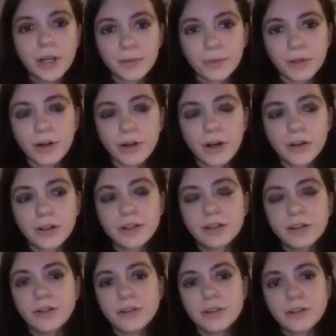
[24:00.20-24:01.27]
and I'm going to call it,
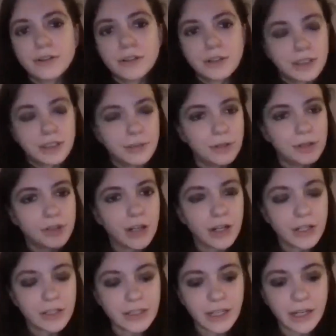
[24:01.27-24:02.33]
you know, Dimitra
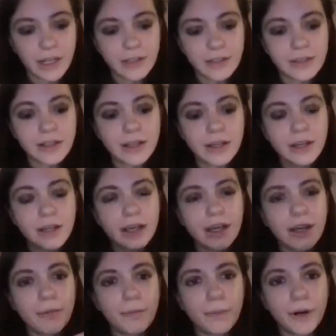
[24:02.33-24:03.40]
Ice Skates,
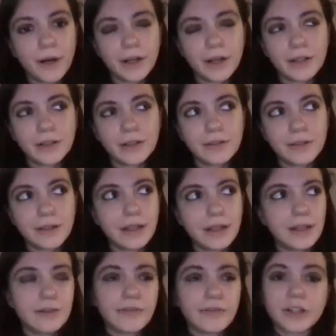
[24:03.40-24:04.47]
but
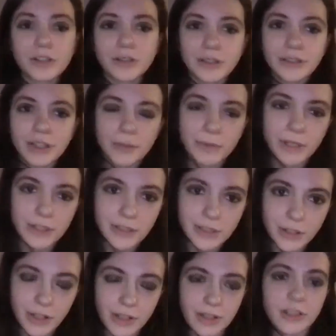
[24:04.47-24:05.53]
eventually it's going to be a
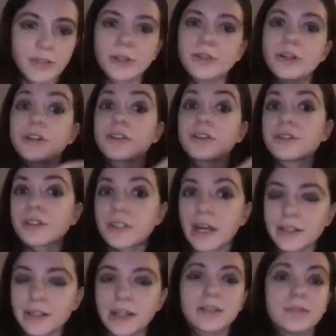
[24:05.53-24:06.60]
series, and Dimitra doesn't just
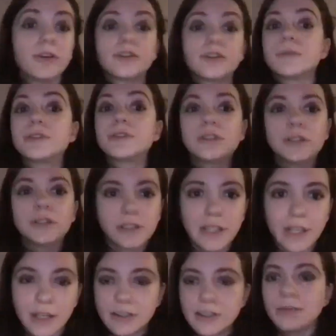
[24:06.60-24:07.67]
ice skate, you know, Dimitra
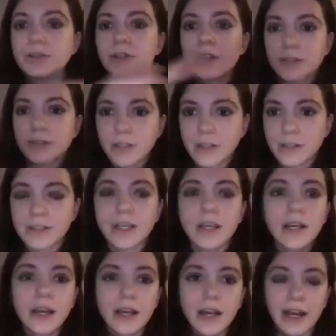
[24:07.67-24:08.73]
sings, Dimitra does this,
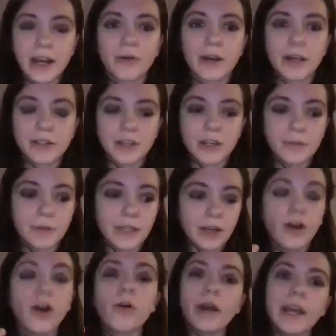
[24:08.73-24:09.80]
and it's going to be like,
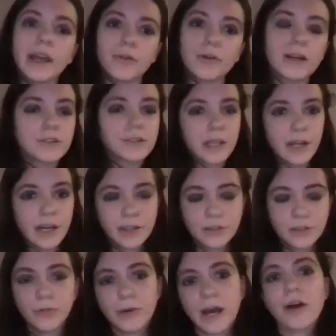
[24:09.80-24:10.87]
oh, hey, what else can I
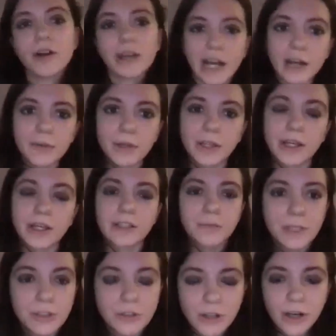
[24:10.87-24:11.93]
do? How can I be like
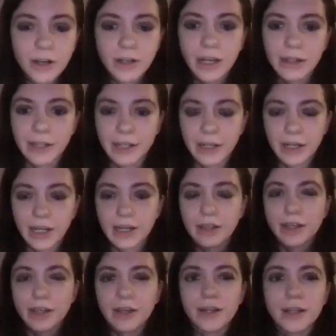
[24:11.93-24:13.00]
Dimitra? And I kind of
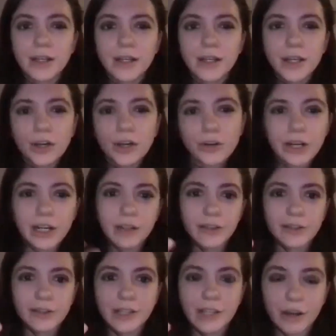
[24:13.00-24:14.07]
like creating
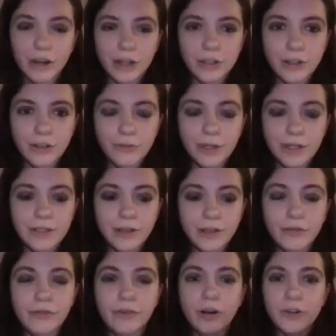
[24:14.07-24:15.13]
this character of
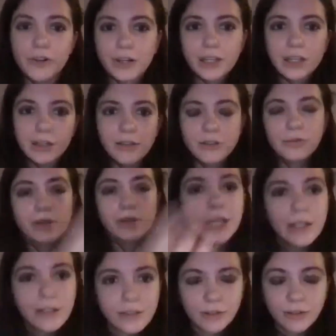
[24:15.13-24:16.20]
myself for other kids to
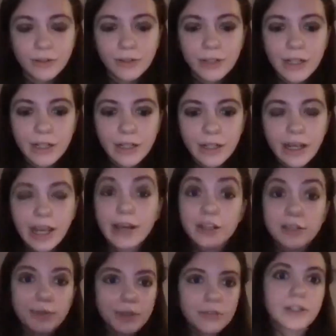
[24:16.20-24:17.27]
relate to, and
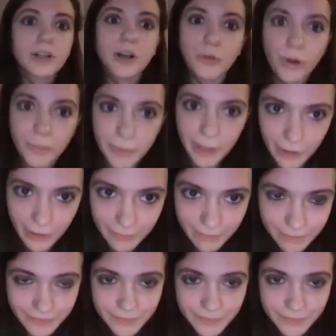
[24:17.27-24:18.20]
especially young women,